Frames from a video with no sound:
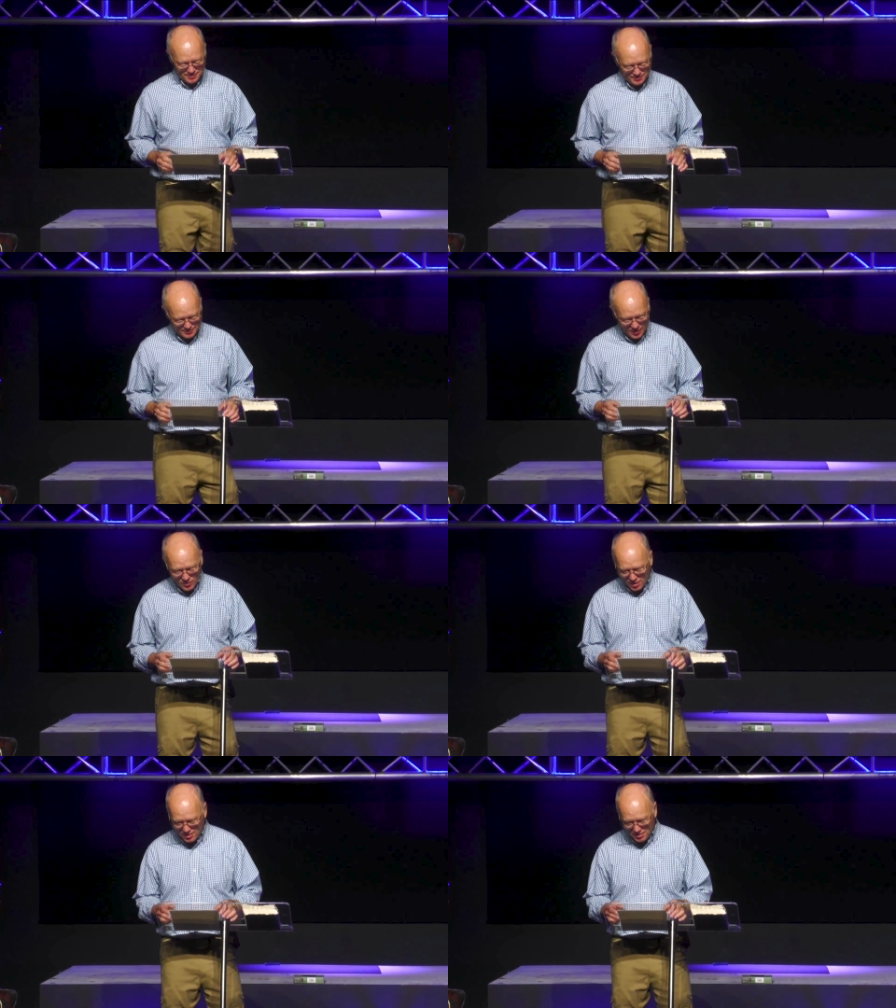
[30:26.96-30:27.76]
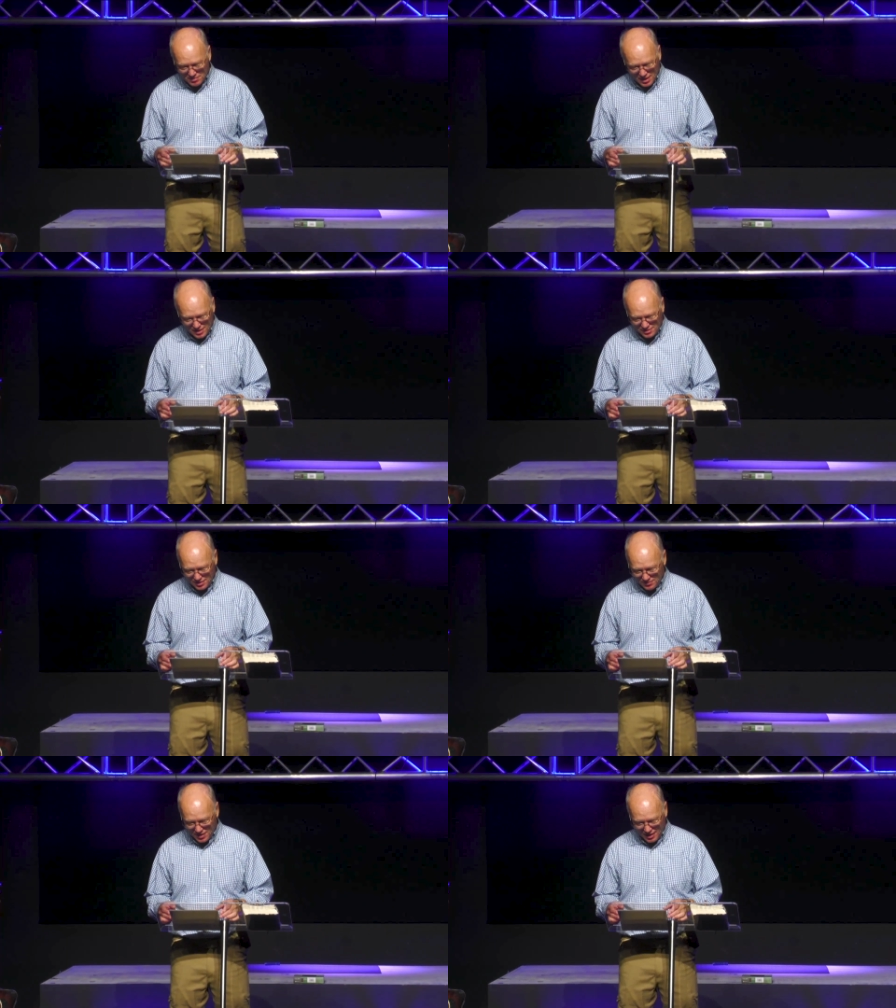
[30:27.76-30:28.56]
What an amazing
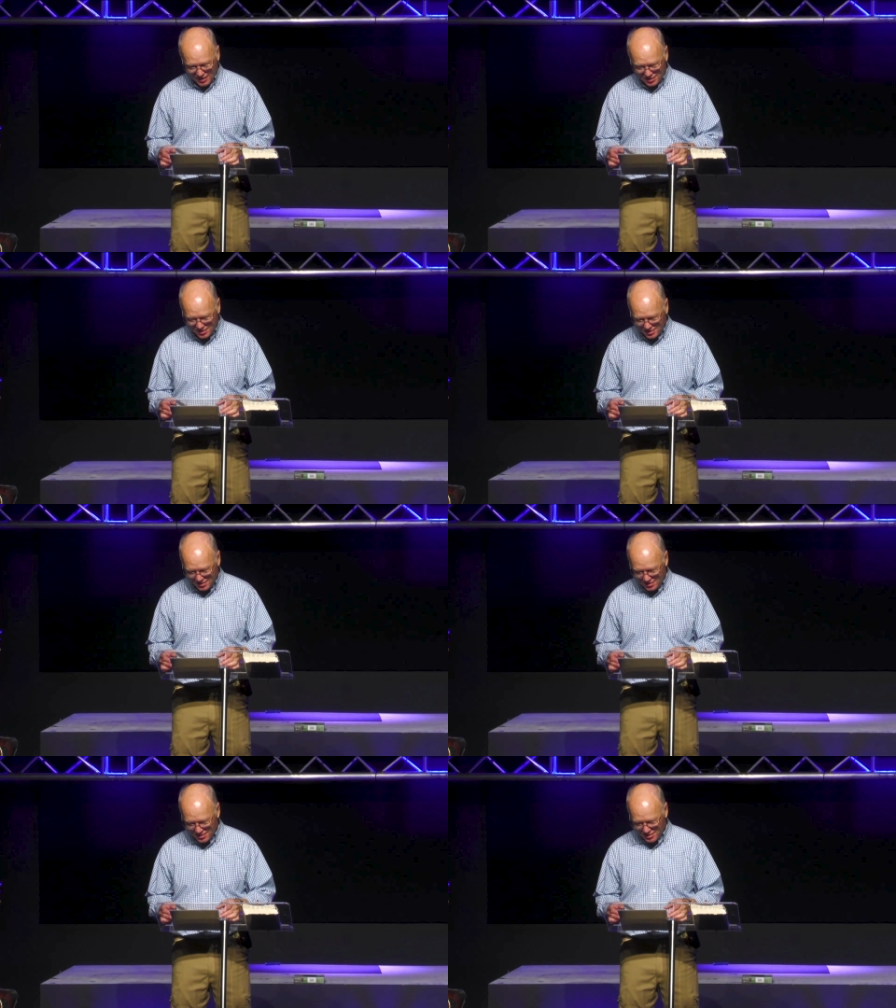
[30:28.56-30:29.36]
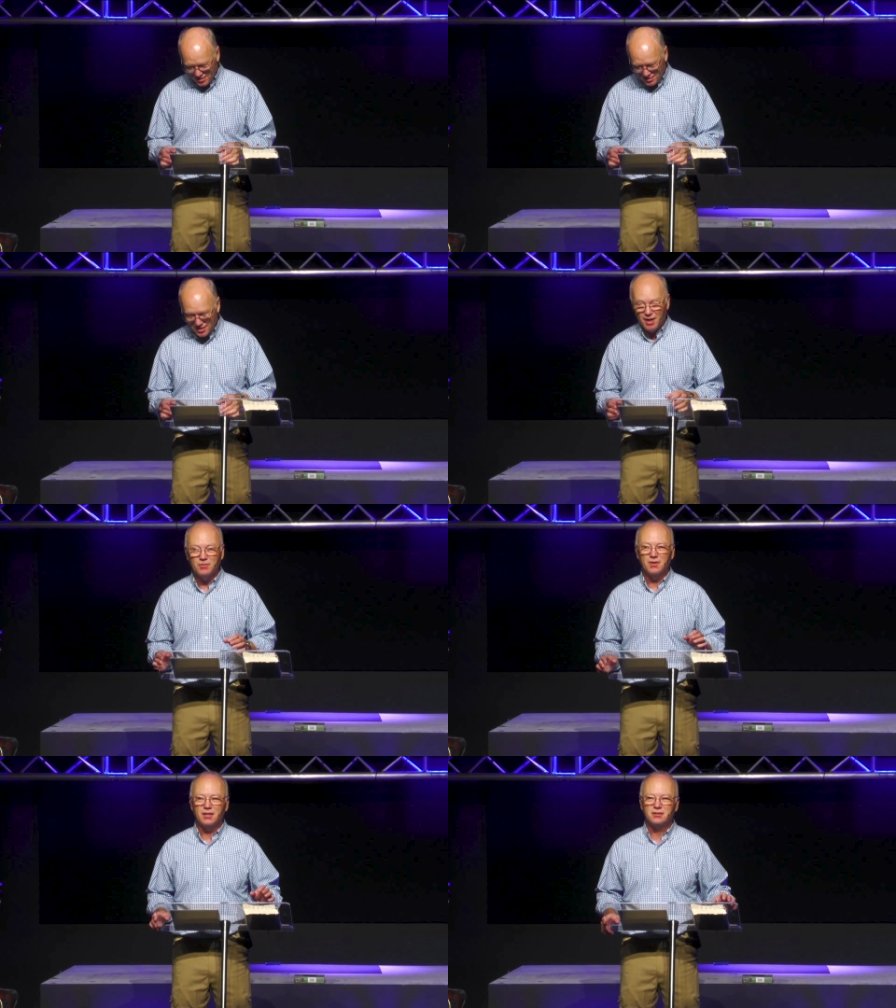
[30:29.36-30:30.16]
ride that
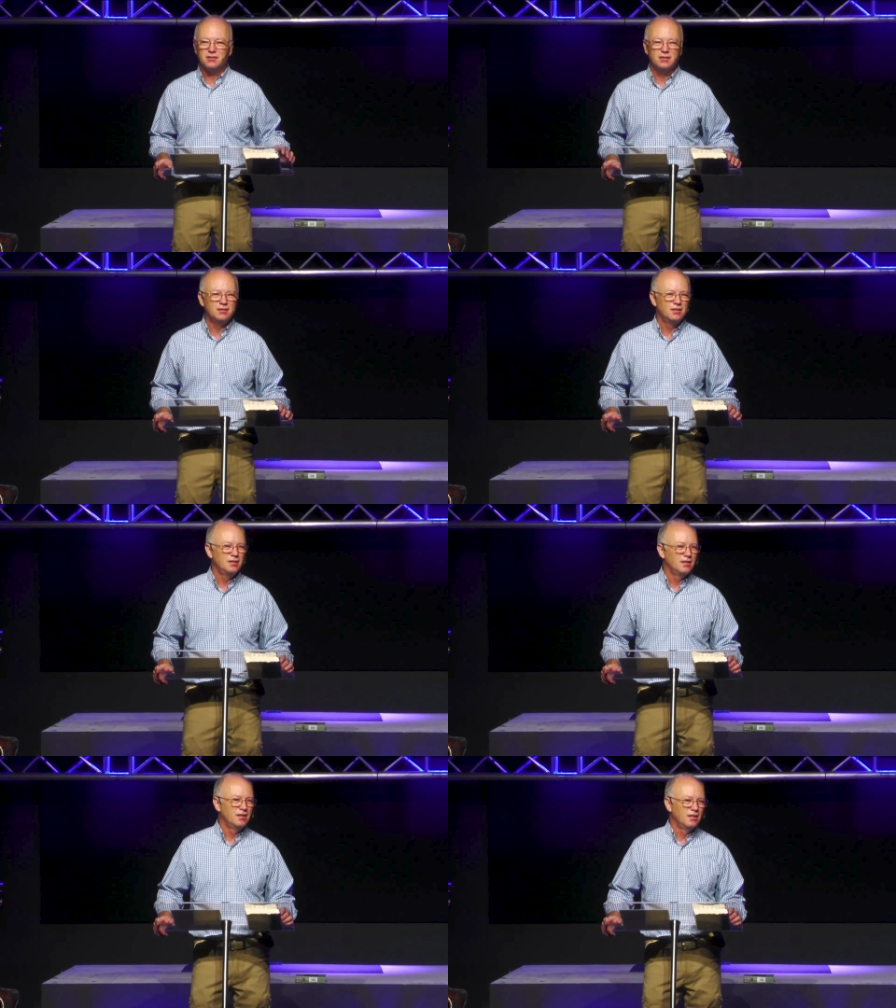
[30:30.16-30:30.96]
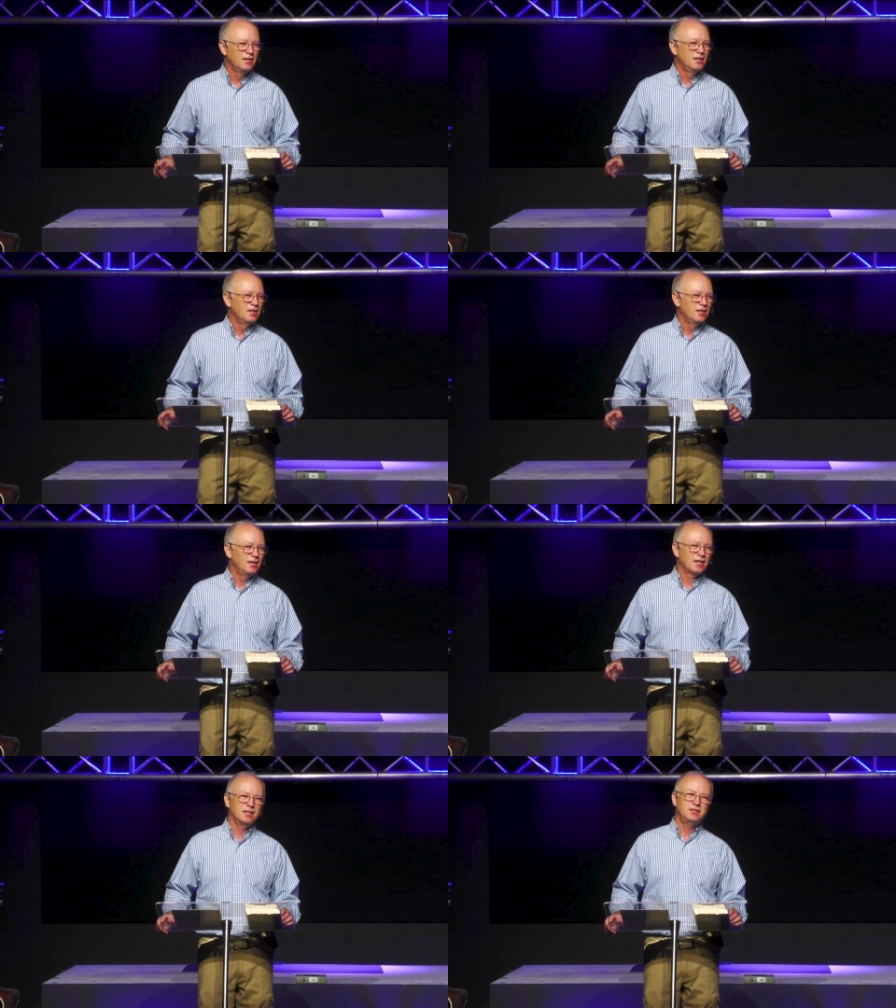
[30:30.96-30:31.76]
was. And I
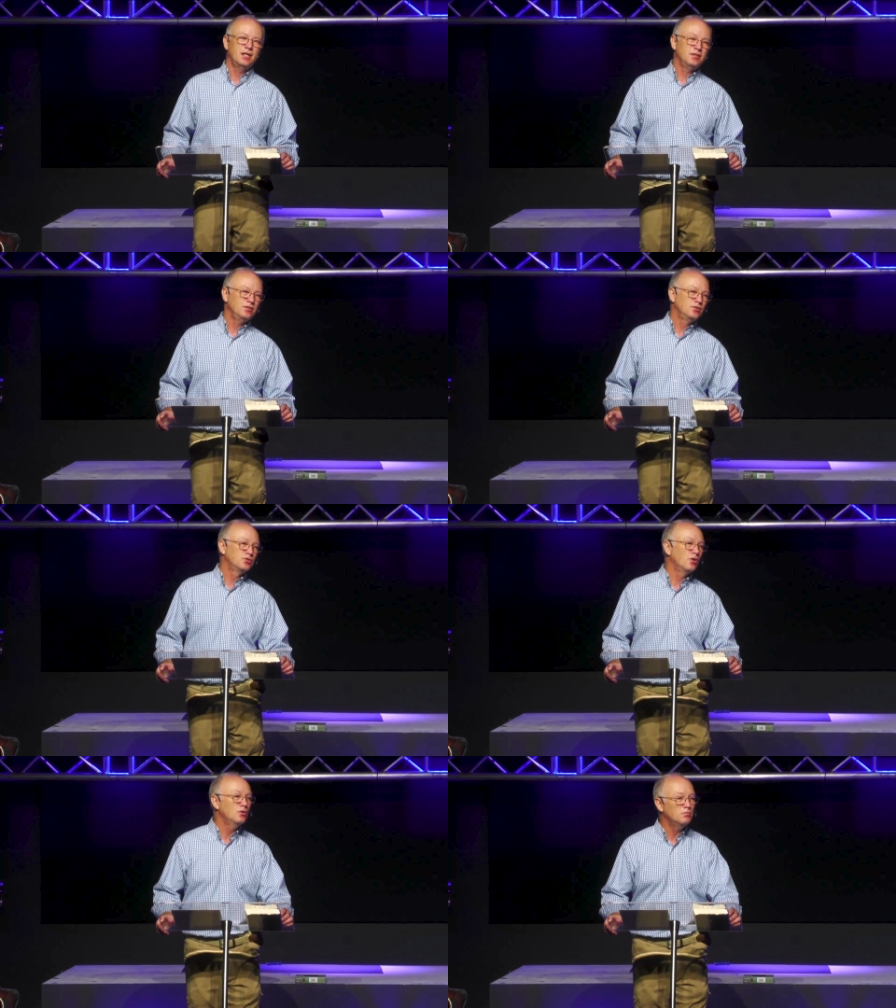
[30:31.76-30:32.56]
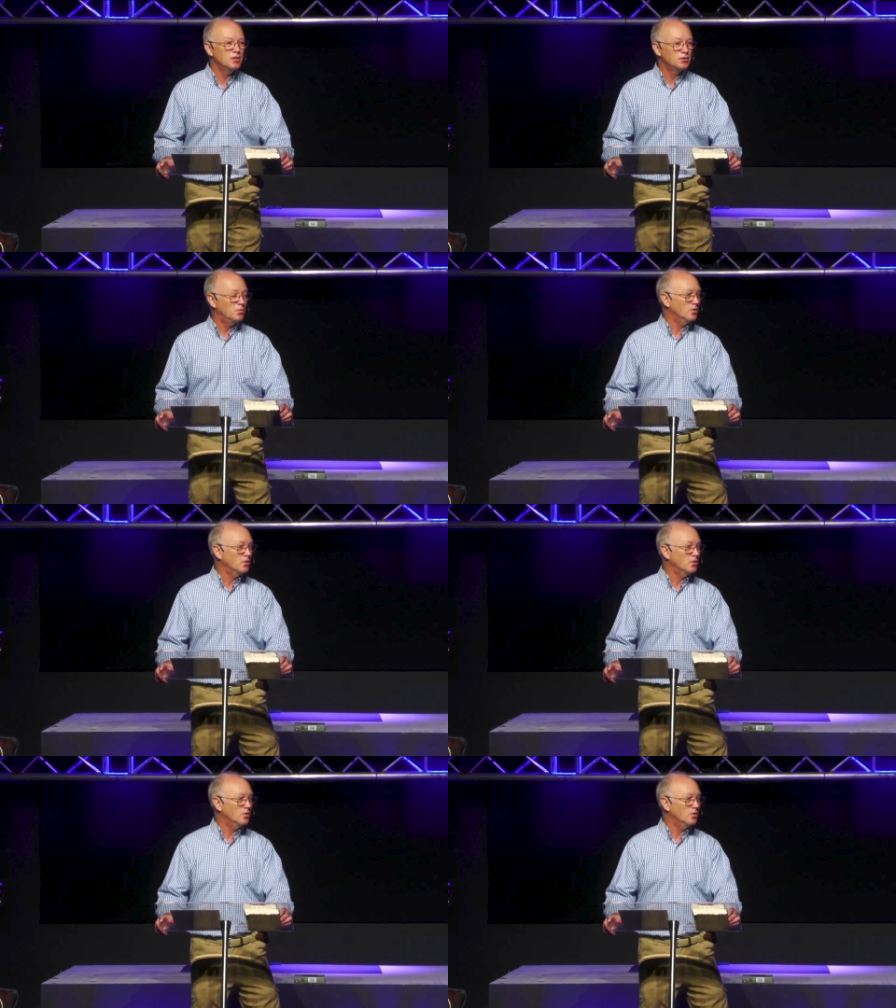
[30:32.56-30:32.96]
could tell you so much more.